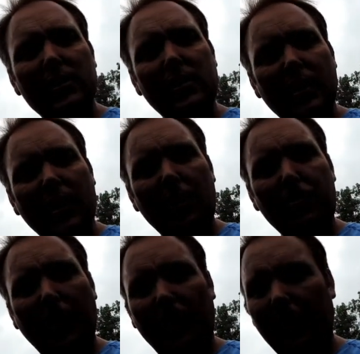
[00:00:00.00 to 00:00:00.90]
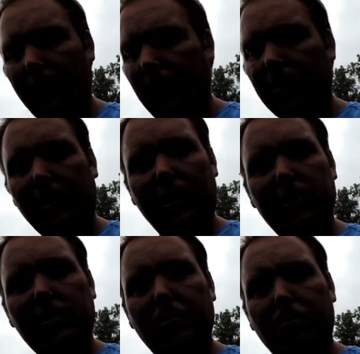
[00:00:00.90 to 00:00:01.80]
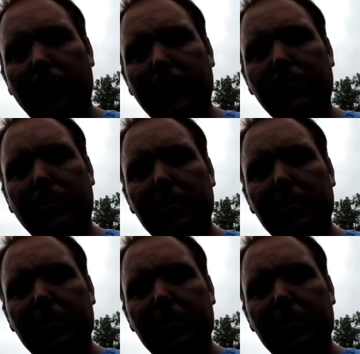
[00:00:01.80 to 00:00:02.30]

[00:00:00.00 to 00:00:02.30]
set up and give these kids the best